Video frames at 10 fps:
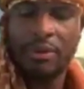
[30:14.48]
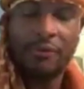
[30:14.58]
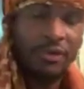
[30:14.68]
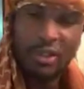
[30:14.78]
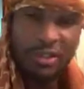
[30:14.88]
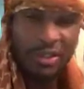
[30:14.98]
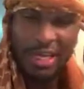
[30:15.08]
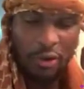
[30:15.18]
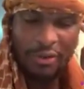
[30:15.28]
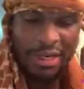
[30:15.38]
For Jesus had
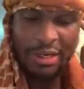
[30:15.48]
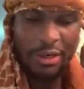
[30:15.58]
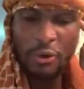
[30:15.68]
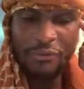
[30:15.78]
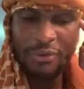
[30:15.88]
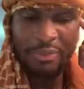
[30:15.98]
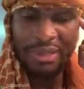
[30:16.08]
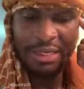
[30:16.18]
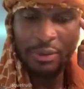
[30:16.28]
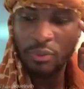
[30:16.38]
already known from the
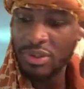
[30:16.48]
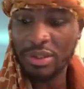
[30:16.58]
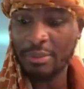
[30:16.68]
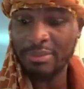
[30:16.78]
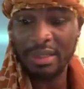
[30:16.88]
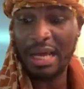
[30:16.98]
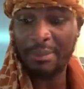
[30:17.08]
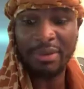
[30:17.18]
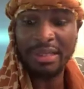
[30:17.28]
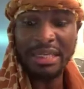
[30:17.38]
beginning which of them did not
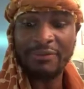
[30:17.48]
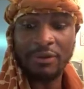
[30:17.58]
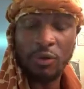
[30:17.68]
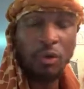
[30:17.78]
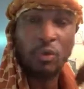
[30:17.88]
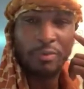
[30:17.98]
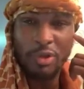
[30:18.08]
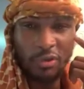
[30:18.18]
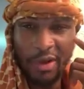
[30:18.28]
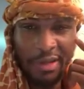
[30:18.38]
believe and who would
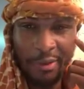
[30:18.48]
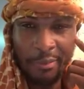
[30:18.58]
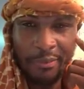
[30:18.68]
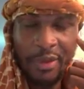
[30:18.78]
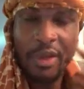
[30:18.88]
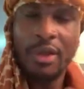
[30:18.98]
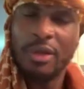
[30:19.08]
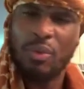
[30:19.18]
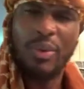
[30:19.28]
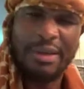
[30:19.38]
betray him.
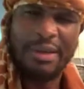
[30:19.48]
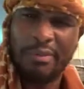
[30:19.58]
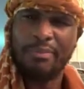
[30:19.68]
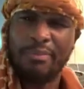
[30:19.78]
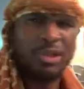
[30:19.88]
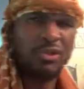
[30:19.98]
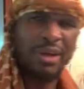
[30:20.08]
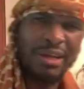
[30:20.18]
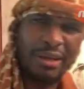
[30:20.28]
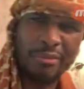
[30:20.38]
But wait a minute, betray
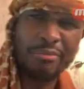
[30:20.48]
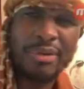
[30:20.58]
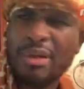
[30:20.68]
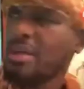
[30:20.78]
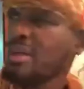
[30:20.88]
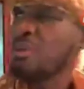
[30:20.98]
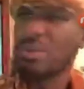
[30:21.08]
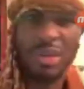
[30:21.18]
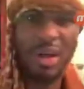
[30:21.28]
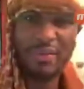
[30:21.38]
him. There
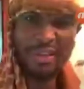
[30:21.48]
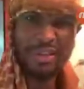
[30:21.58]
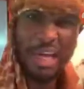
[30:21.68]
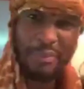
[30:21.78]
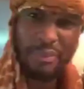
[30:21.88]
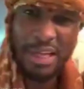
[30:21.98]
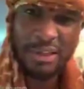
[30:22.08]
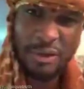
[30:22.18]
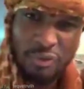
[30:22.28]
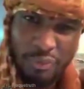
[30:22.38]
was other disciples that
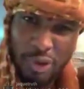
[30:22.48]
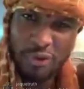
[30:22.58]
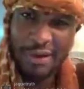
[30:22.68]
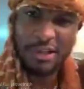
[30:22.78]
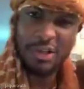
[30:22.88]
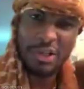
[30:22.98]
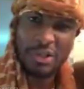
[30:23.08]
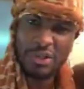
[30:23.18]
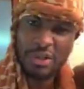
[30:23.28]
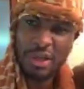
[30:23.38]
betrayed
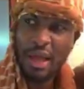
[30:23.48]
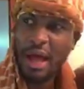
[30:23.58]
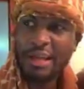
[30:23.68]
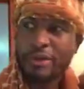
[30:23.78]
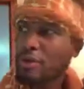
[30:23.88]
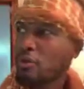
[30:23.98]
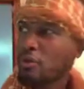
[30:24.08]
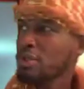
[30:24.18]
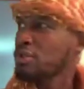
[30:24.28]
Jesus. I thought only